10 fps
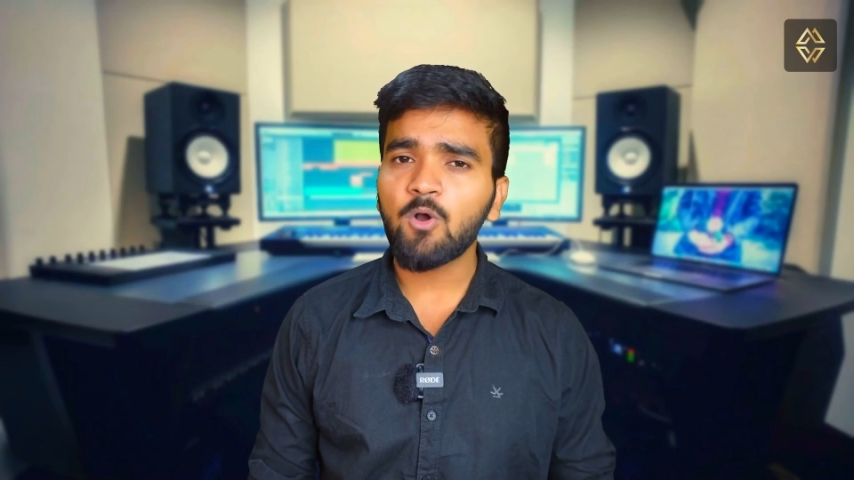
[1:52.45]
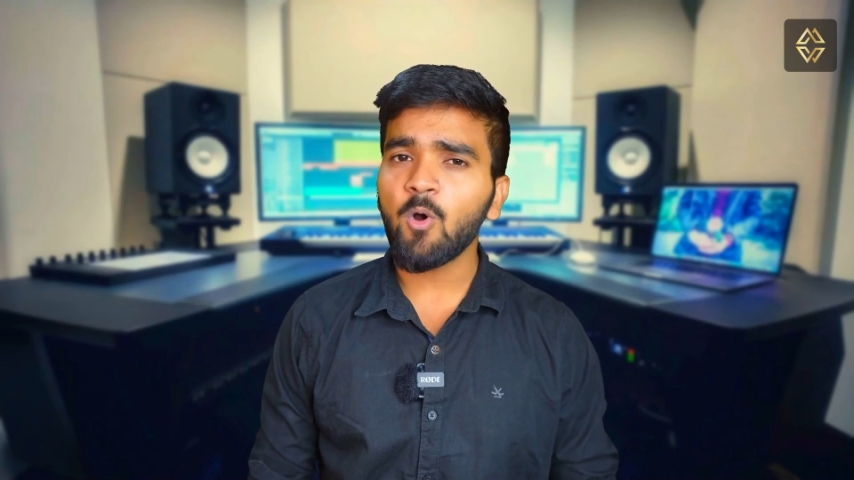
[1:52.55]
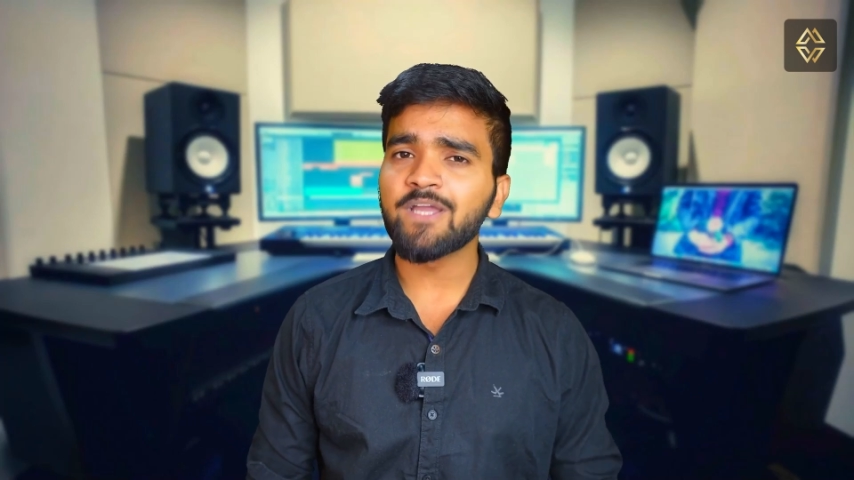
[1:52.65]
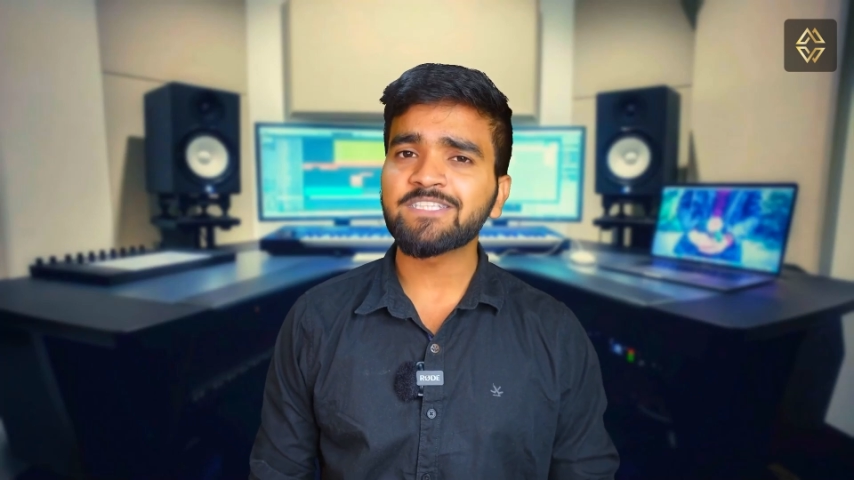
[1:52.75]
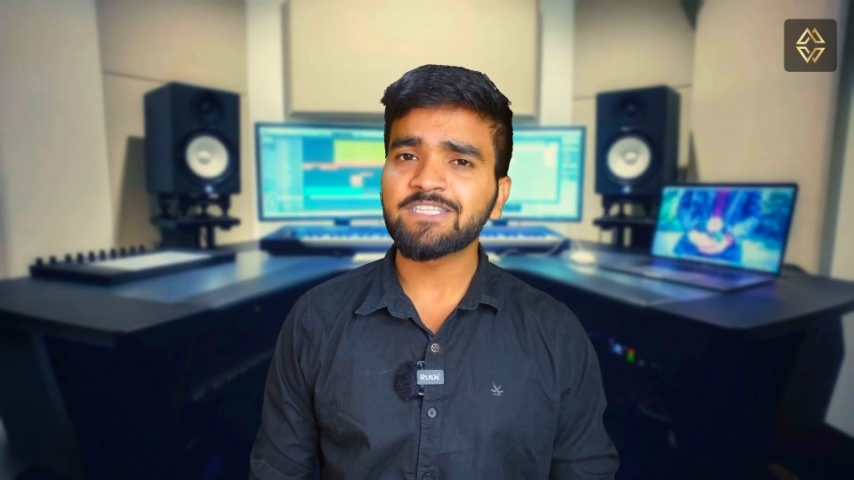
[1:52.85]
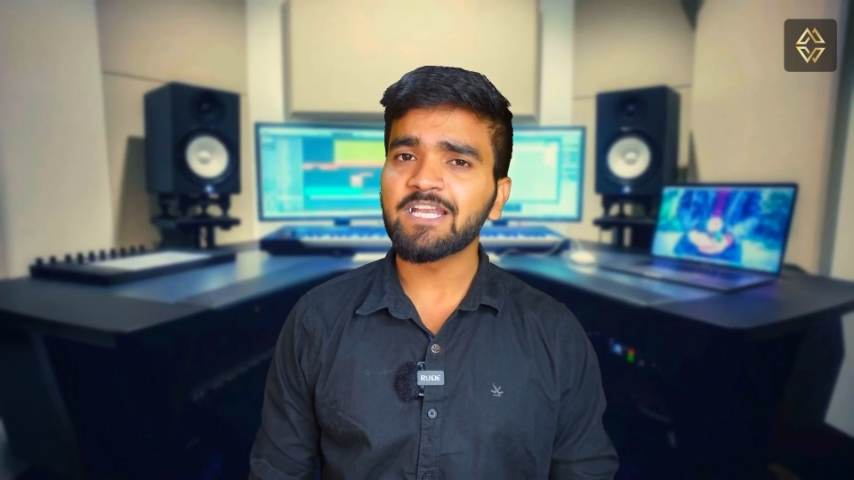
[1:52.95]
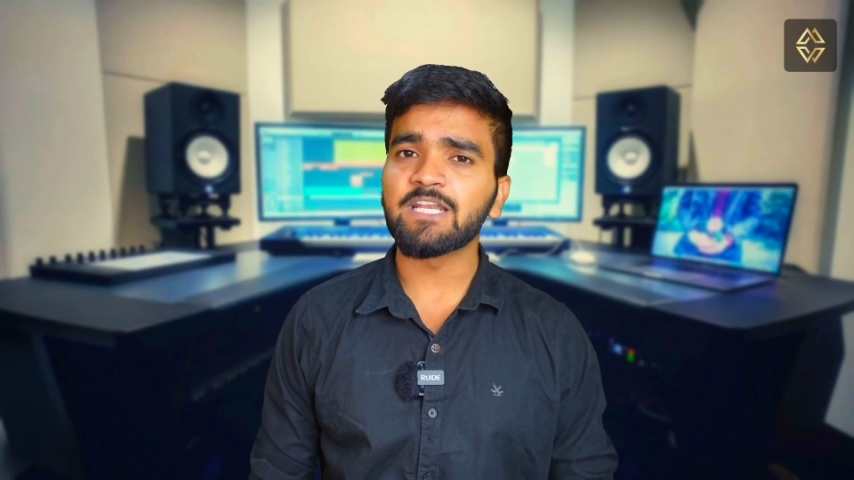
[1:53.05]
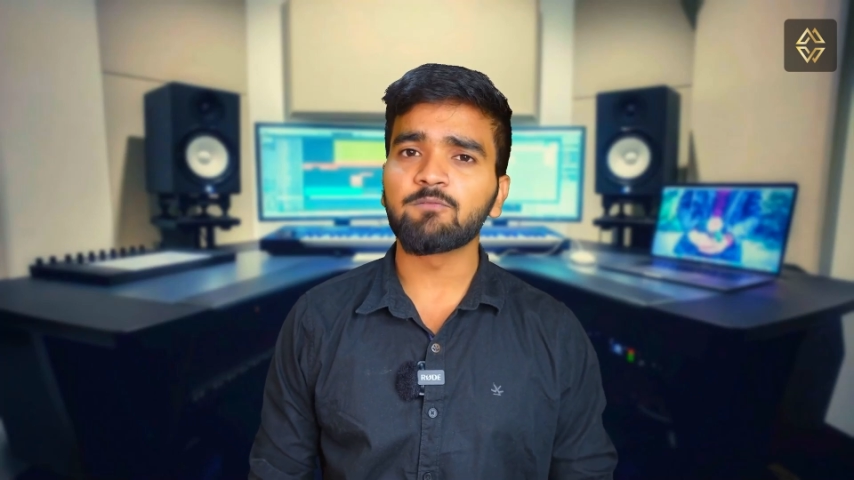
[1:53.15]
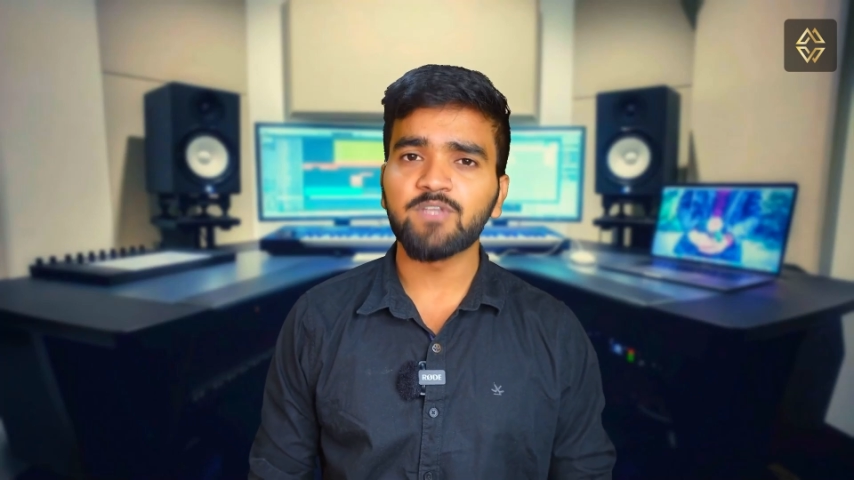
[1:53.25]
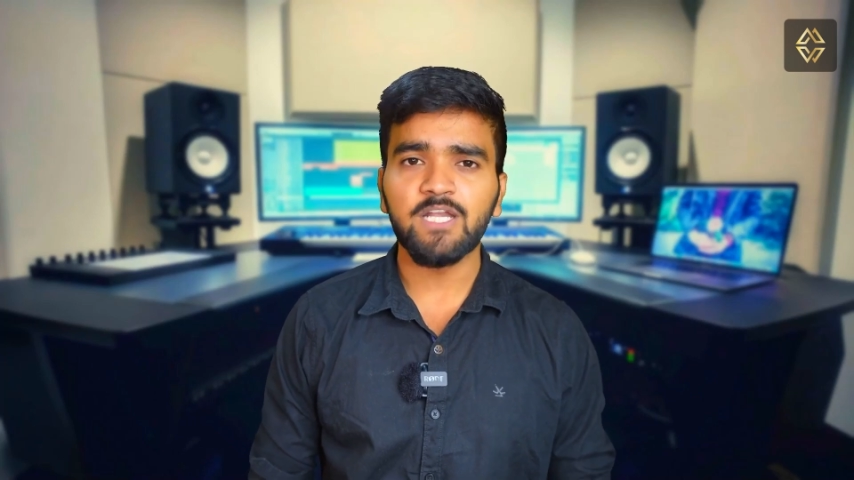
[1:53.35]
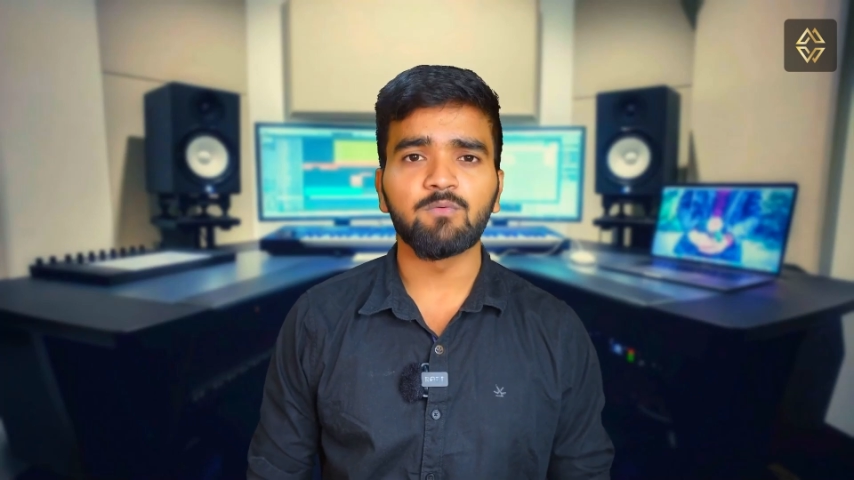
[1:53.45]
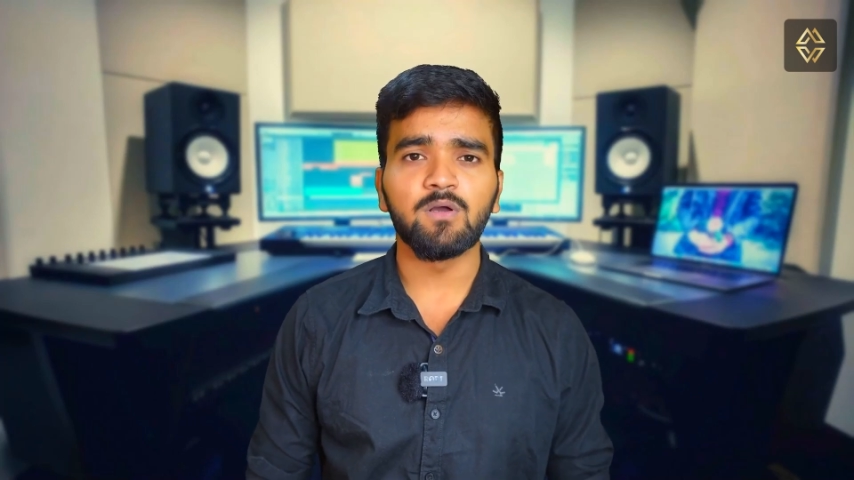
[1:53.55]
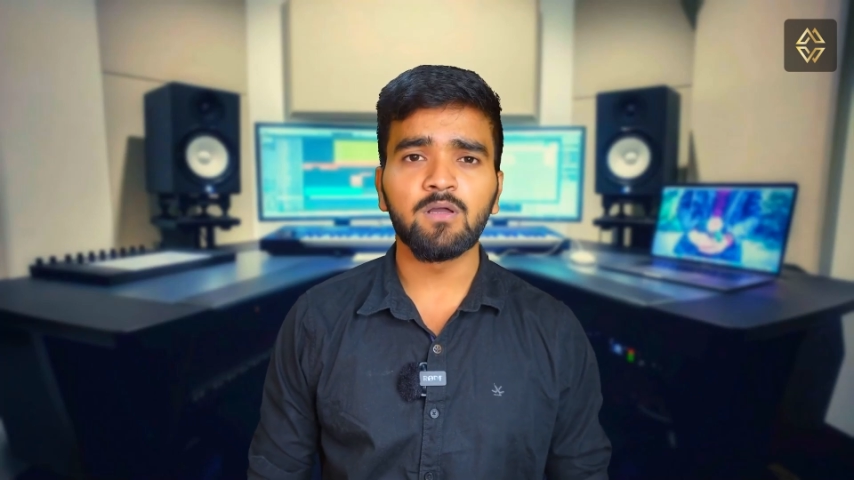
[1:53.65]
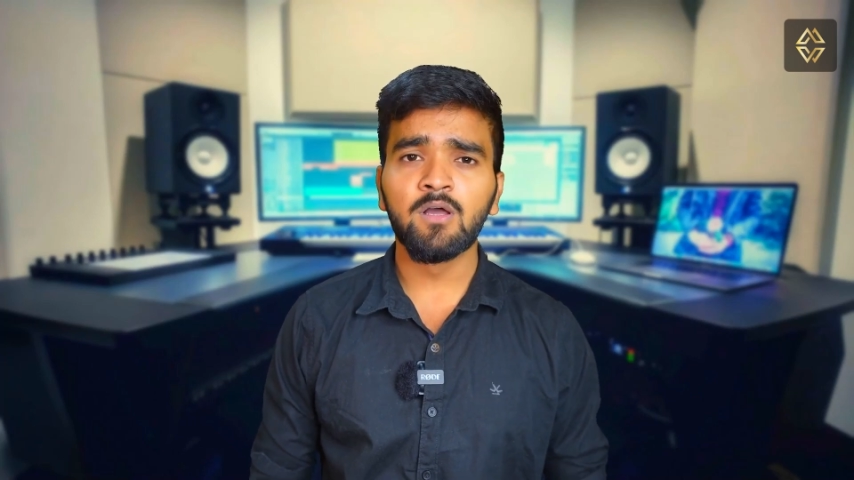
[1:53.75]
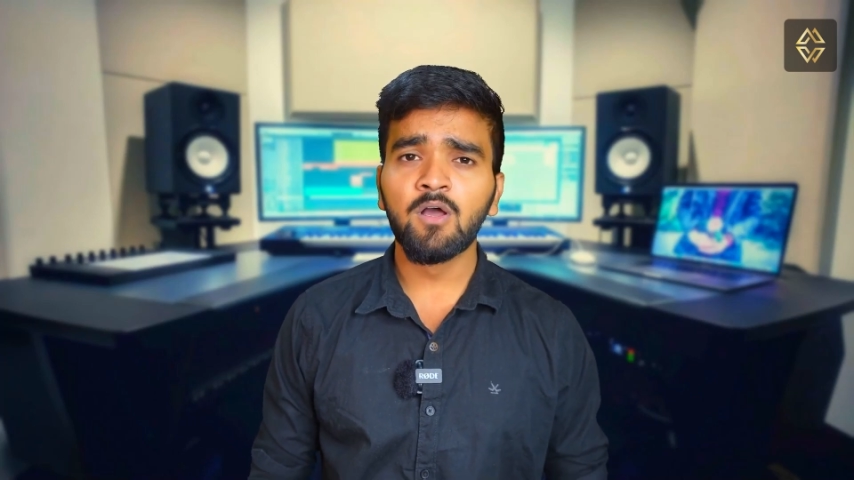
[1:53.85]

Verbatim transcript: coin's native network.